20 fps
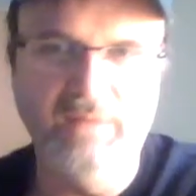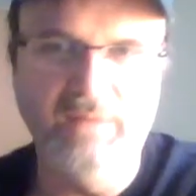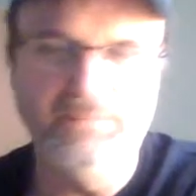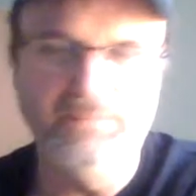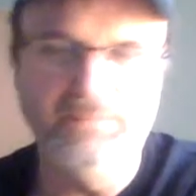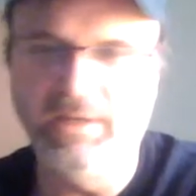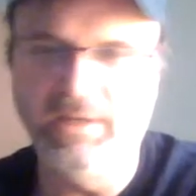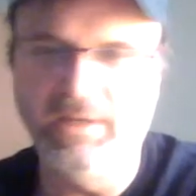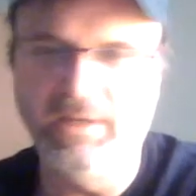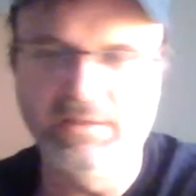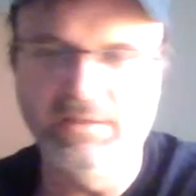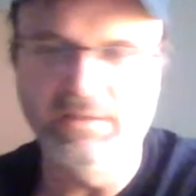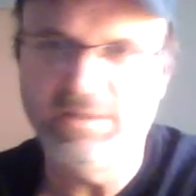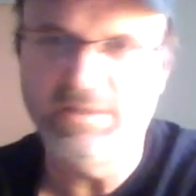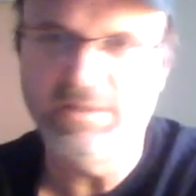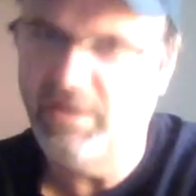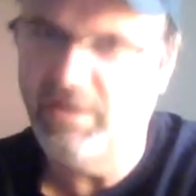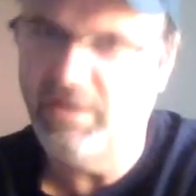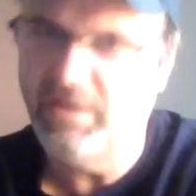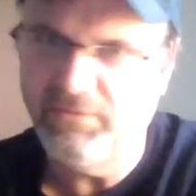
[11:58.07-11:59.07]
getting
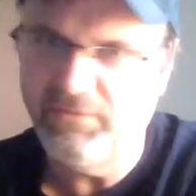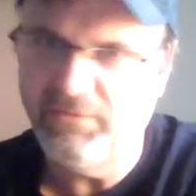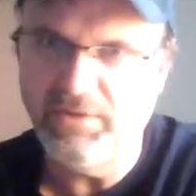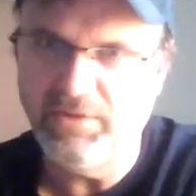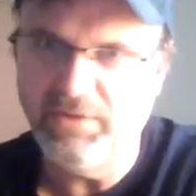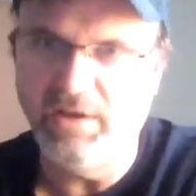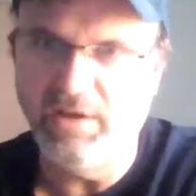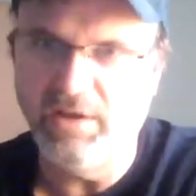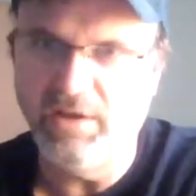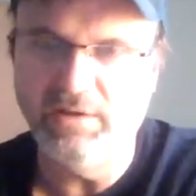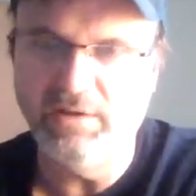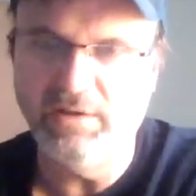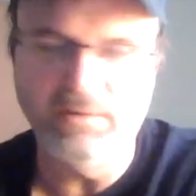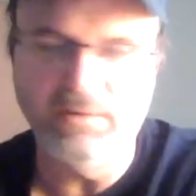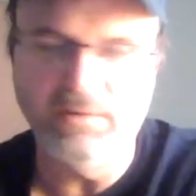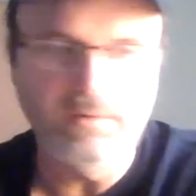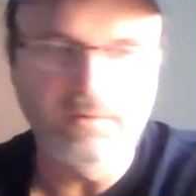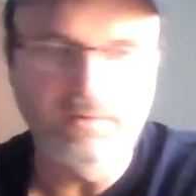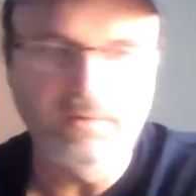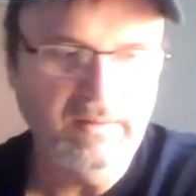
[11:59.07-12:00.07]
stuff done, and
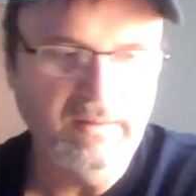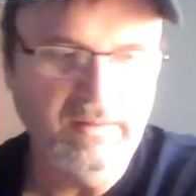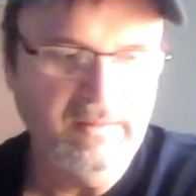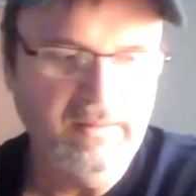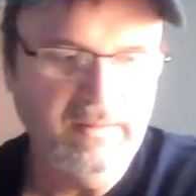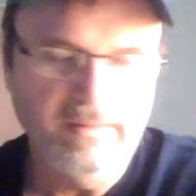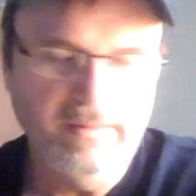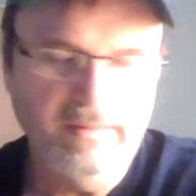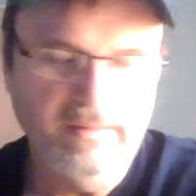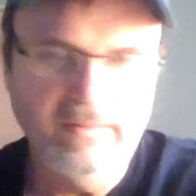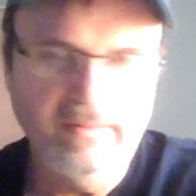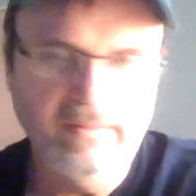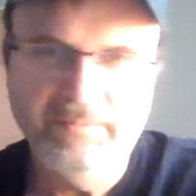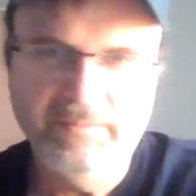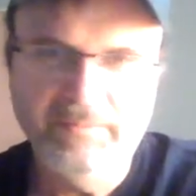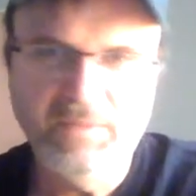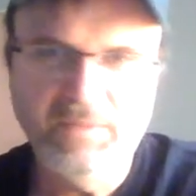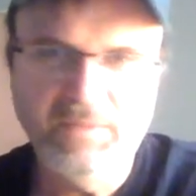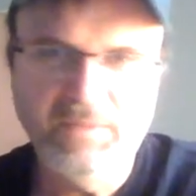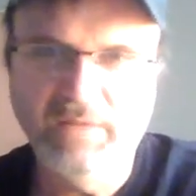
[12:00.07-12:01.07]
I